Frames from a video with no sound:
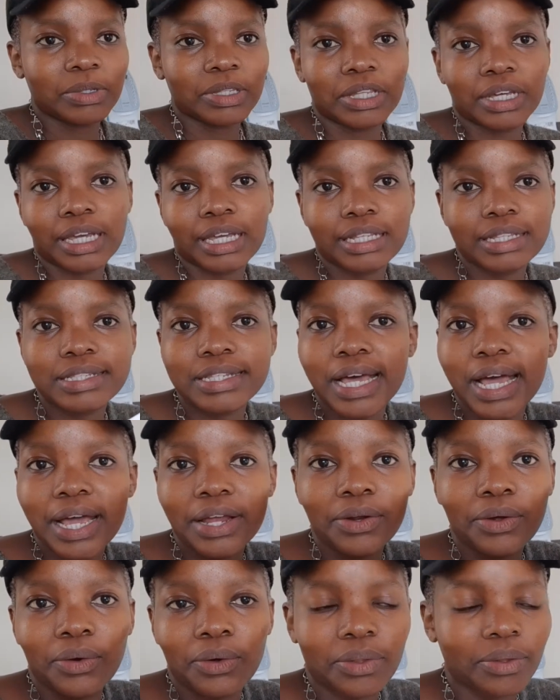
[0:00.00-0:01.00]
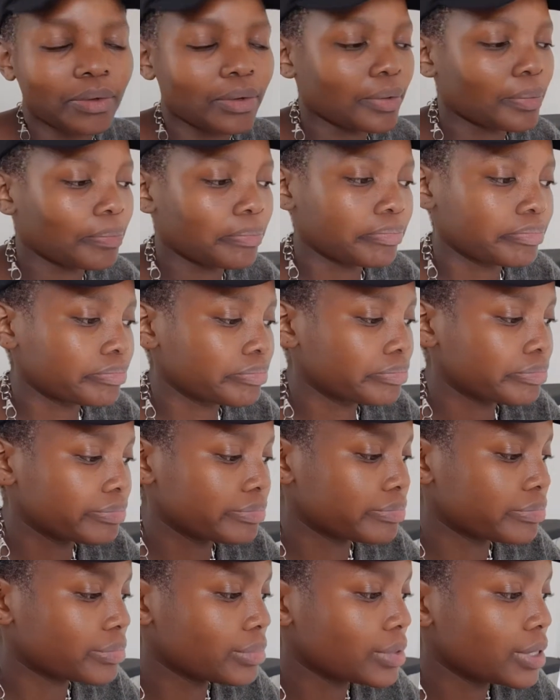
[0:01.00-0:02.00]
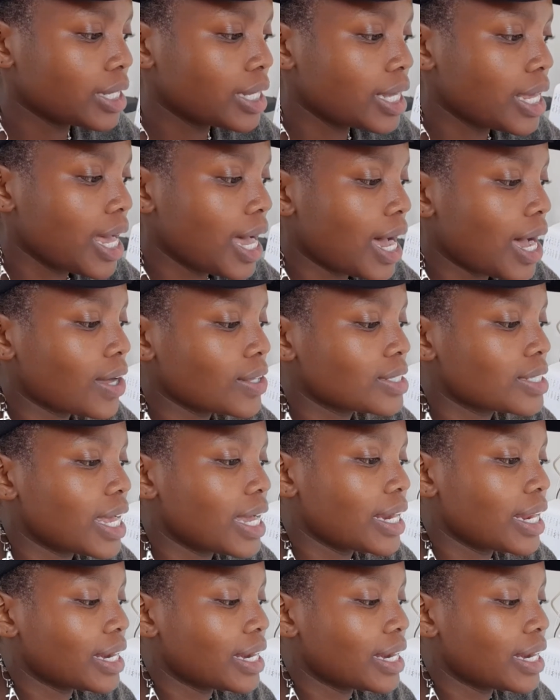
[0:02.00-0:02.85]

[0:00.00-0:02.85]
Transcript: the inside or the outside,